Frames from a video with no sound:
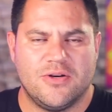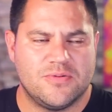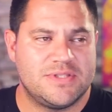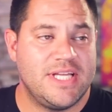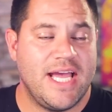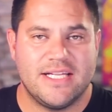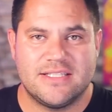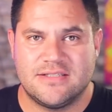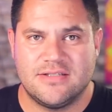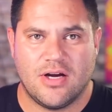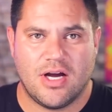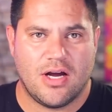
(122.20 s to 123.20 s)

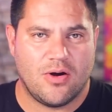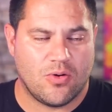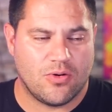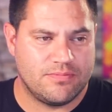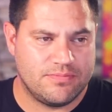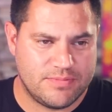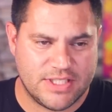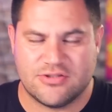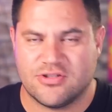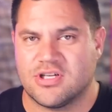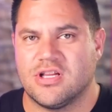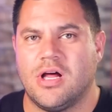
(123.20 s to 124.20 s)
states or
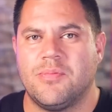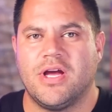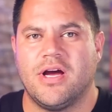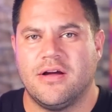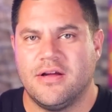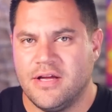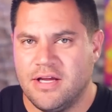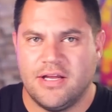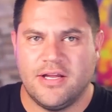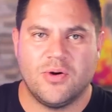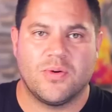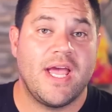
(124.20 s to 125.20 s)
District of Columbia,
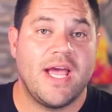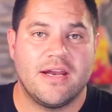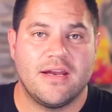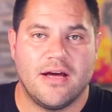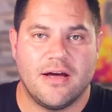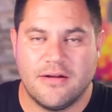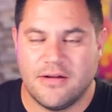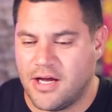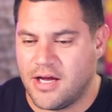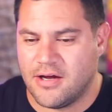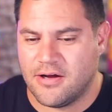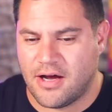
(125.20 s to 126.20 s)
Canada
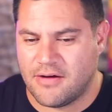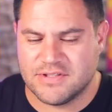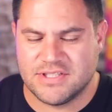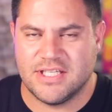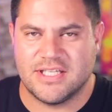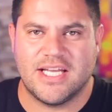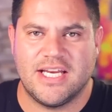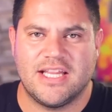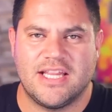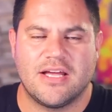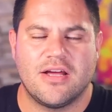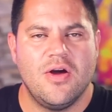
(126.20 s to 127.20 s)
obviously doesn't get
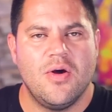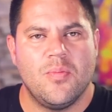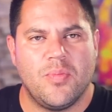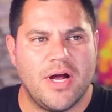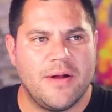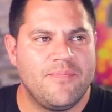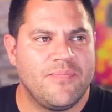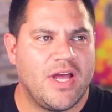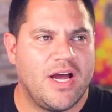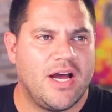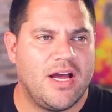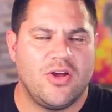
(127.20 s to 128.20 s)
anything, but
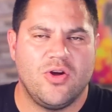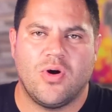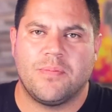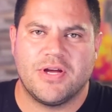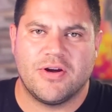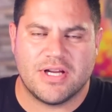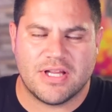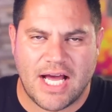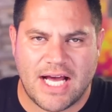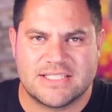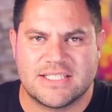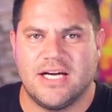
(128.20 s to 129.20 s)
up there in
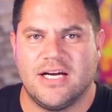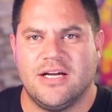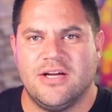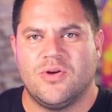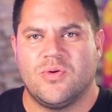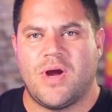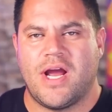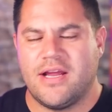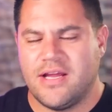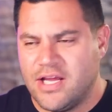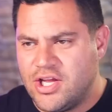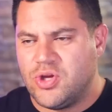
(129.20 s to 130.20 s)
Alaska,
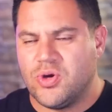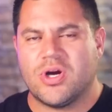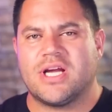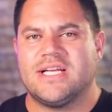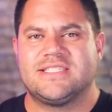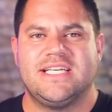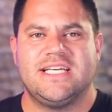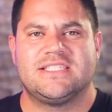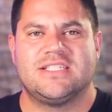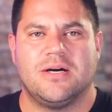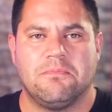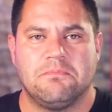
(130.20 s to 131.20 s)
right? You're going to see
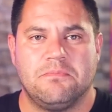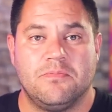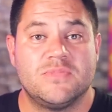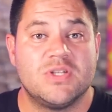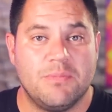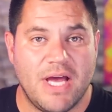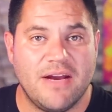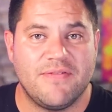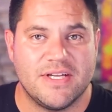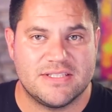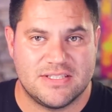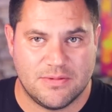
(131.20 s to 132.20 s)
some
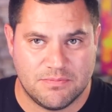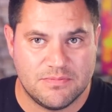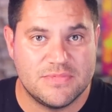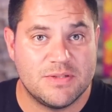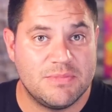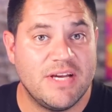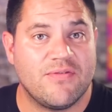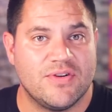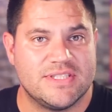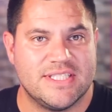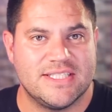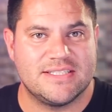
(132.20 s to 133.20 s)
benefits, some
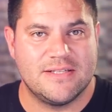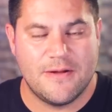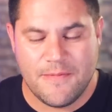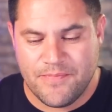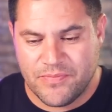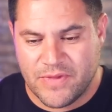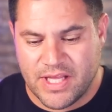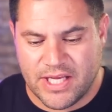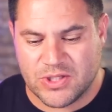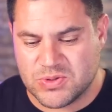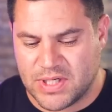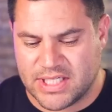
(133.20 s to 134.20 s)
differences.
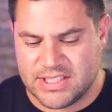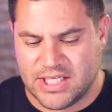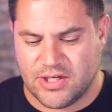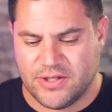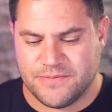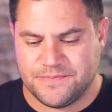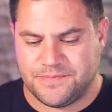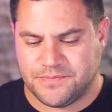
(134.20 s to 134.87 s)
Here's what I can tell you: